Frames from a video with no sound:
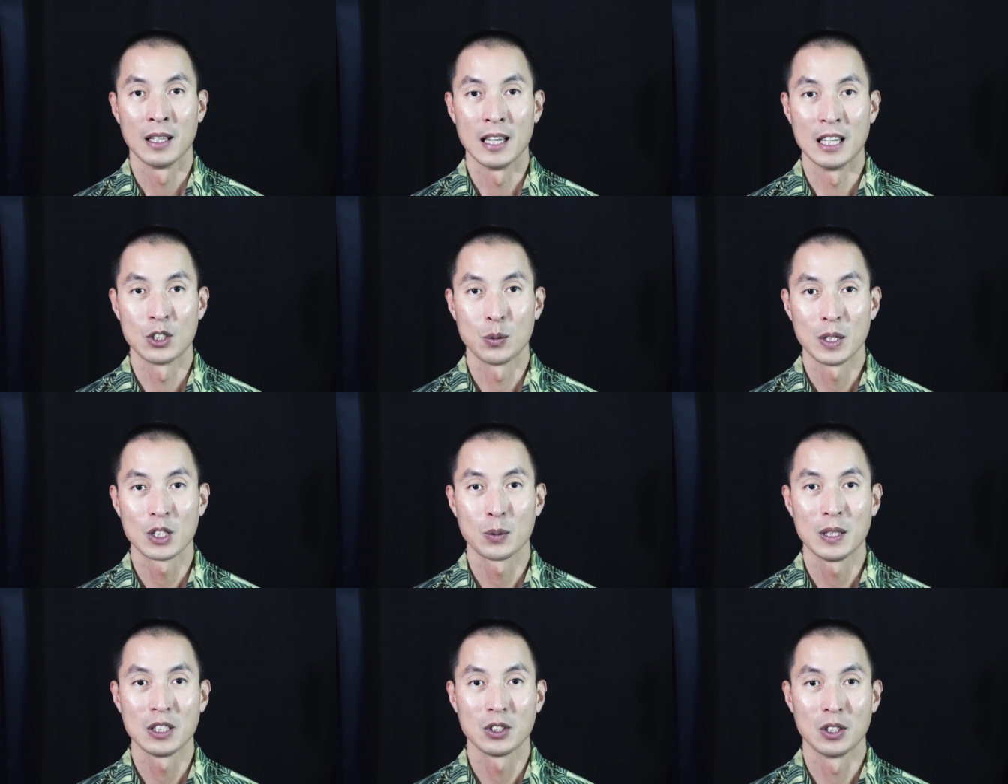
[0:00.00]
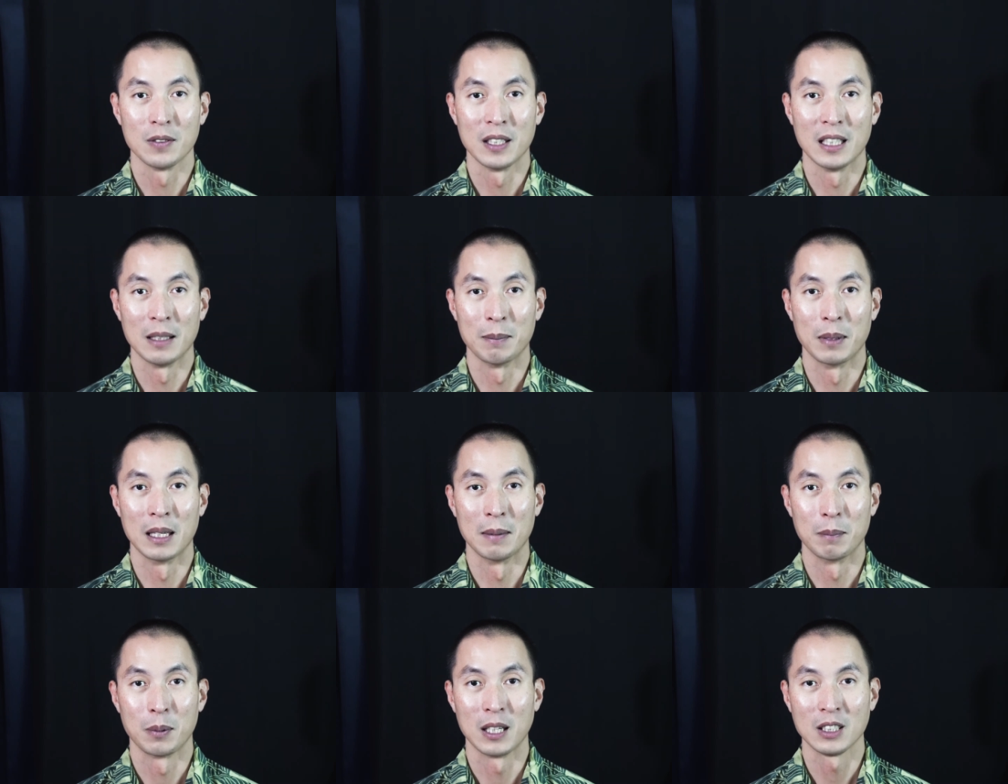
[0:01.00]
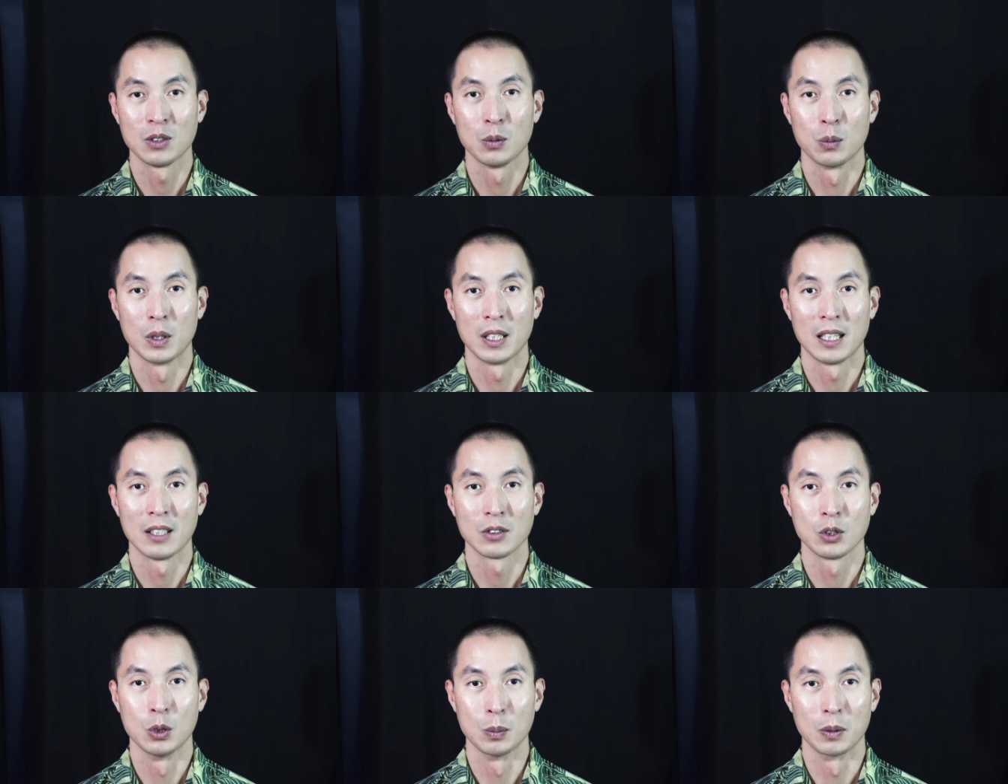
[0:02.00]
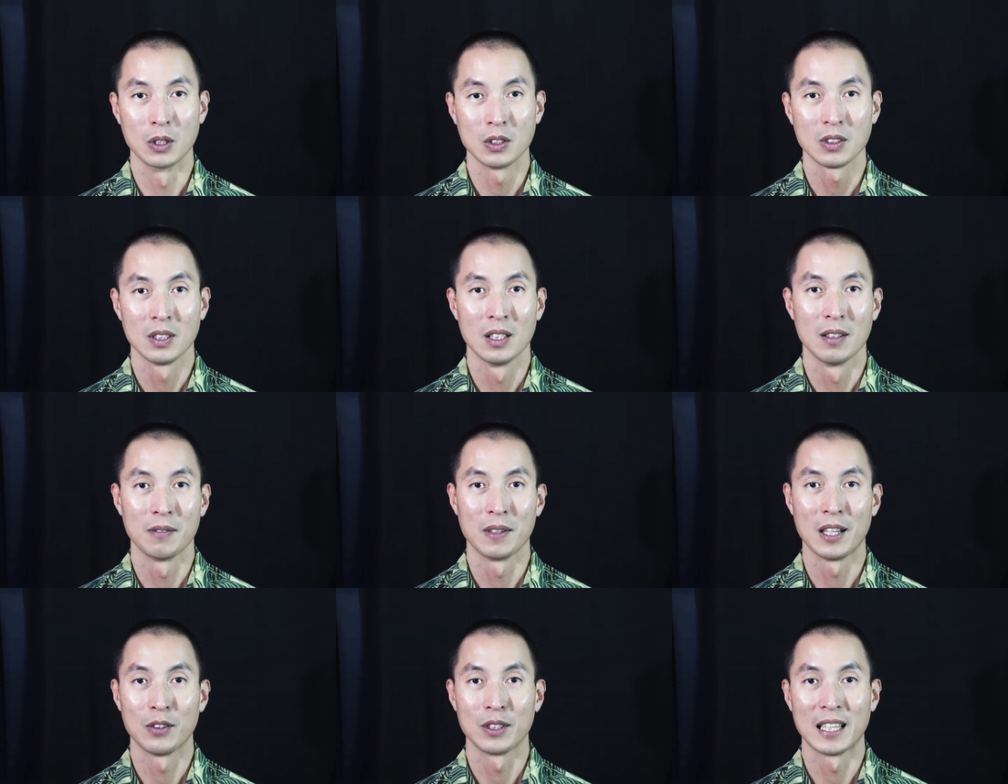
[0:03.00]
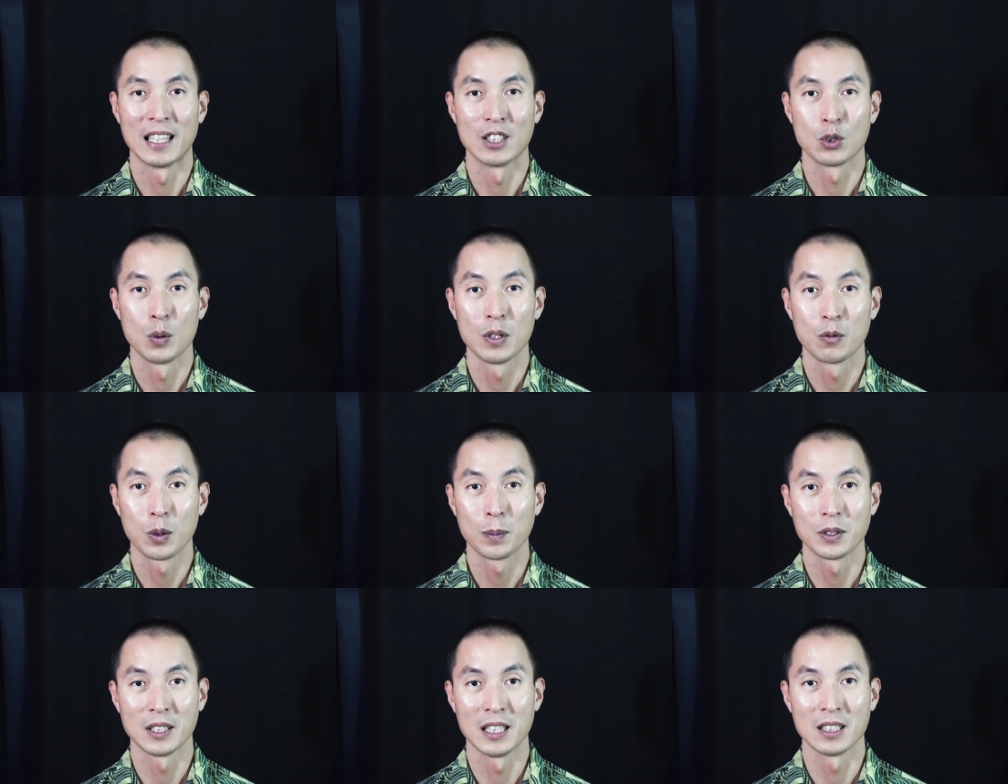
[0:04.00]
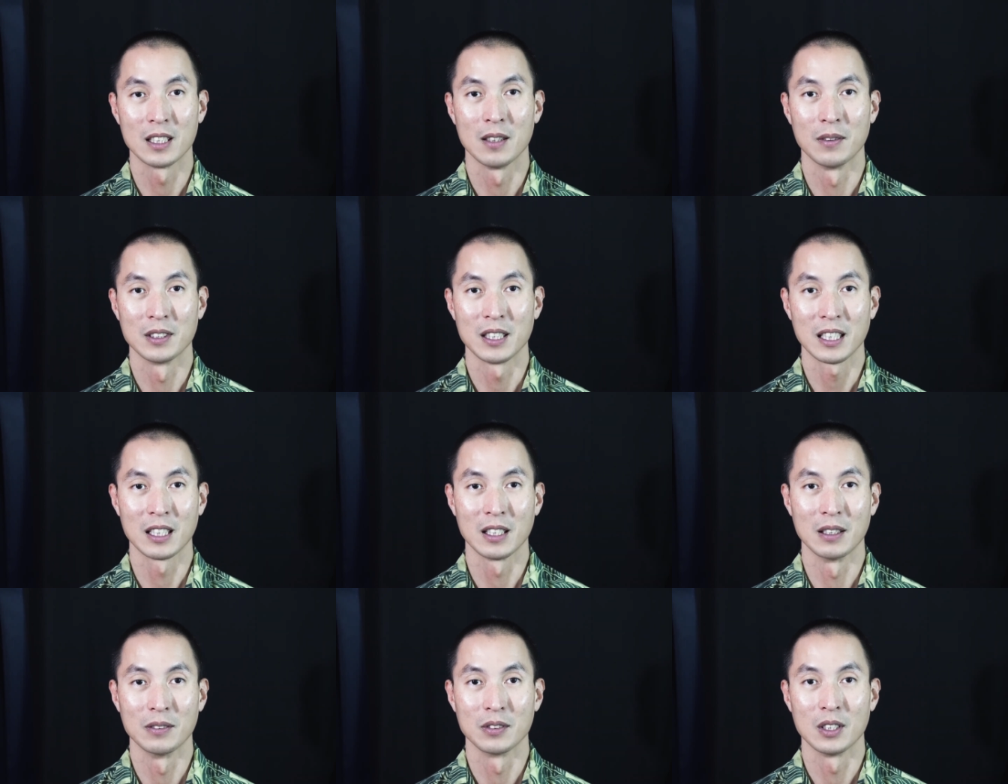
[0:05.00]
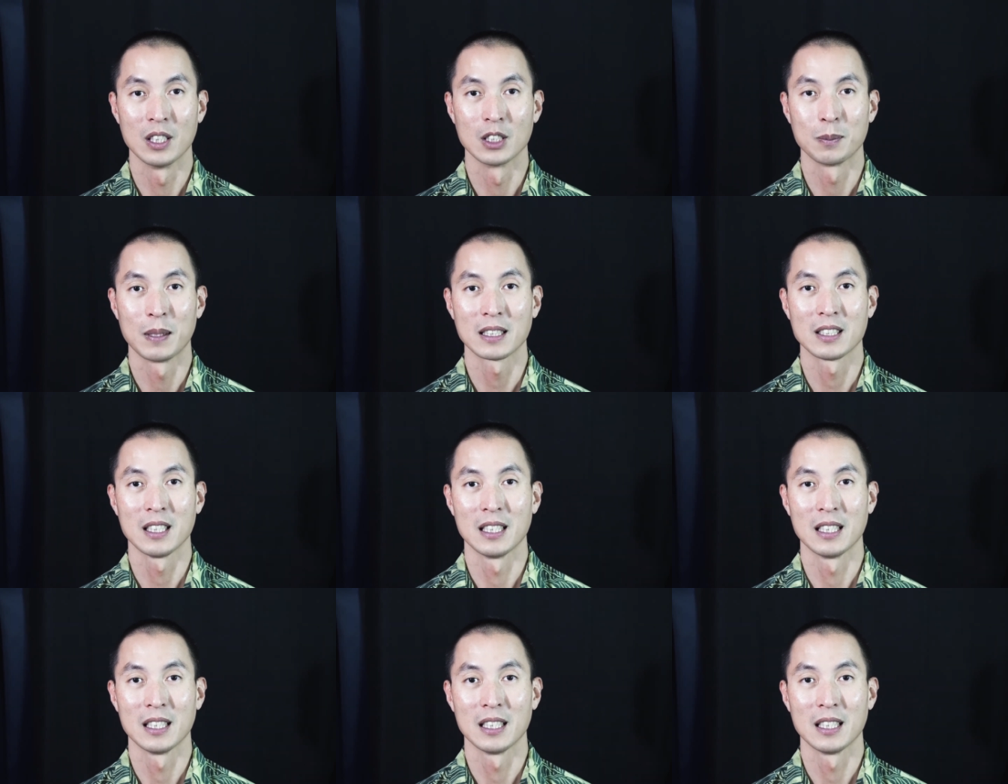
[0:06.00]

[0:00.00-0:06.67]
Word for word: A 2020 survey by PricewaterhouseCoopers found that 24% of executives expect